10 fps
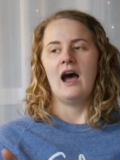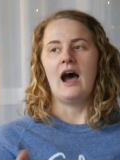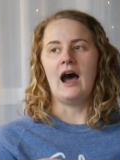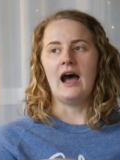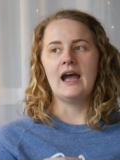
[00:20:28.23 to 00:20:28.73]

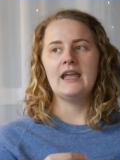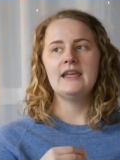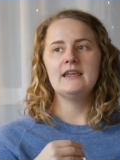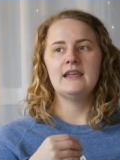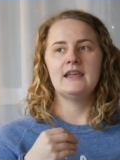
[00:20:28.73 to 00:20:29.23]

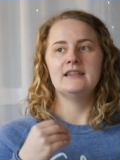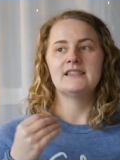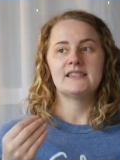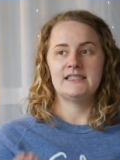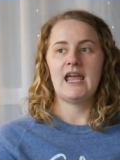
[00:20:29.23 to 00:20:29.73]
I
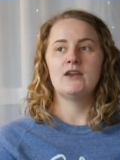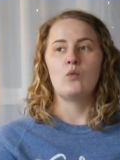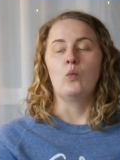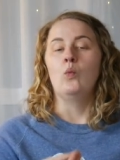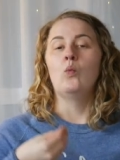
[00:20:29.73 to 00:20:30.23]

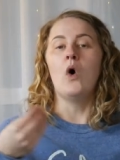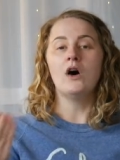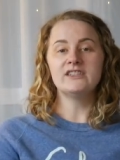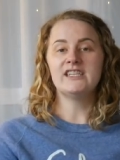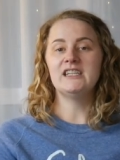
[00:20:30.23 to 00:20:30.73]
instead
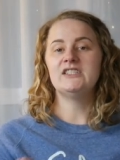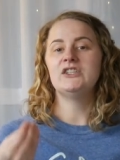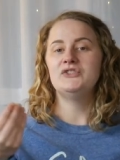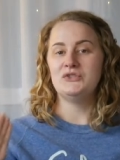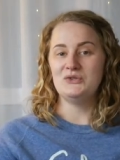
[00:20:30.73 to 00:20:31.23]
wanted
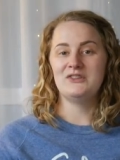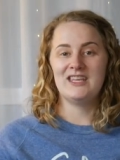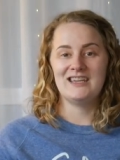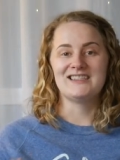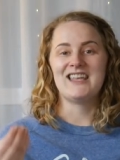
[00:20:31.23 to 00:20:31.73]
to do
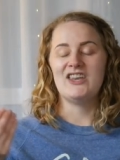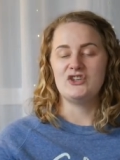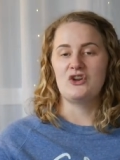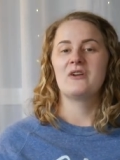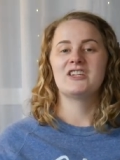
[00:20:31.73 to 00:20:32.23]
things that
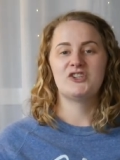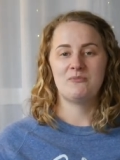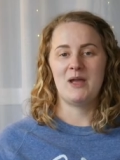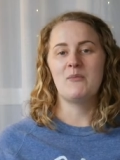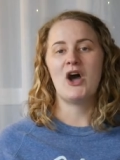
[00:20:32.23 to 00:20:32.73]
nourished
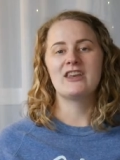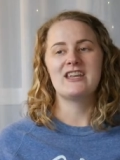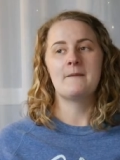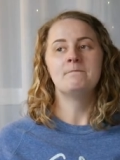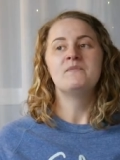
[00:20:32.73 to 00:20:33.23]
my
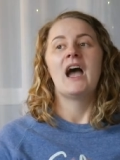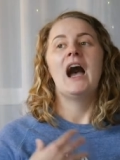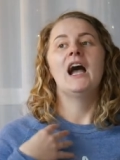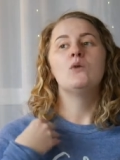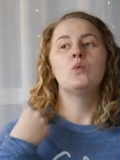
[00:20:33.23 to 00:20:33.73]
body.
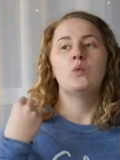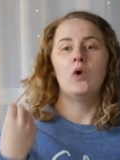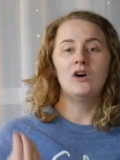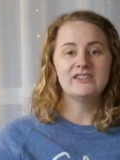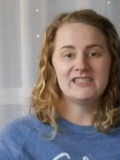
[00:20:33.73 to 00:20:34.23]
I
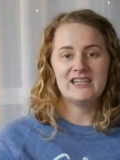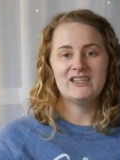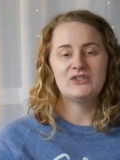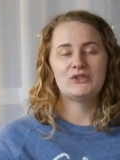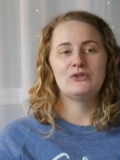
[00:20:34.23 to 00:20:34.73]

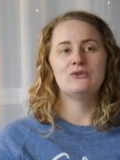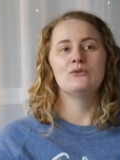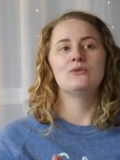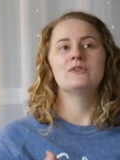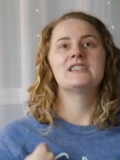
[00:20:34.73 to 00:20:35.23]
wanted
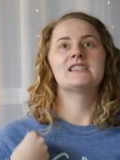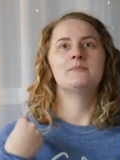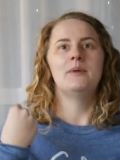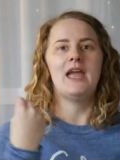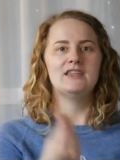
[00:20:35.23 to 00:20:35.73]
to
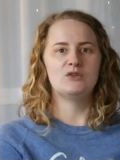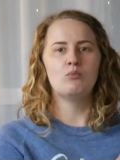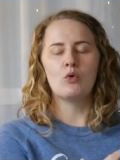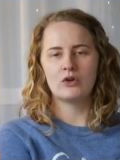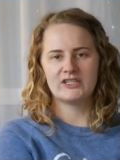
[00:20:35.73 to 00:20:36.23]
spend
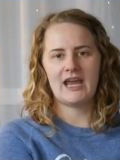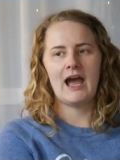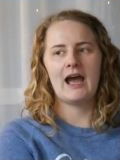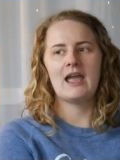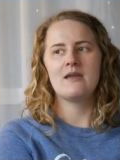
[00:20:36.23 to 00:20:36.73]
more
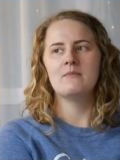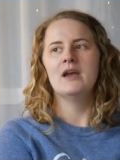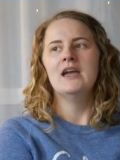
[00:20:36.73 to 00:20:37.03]
time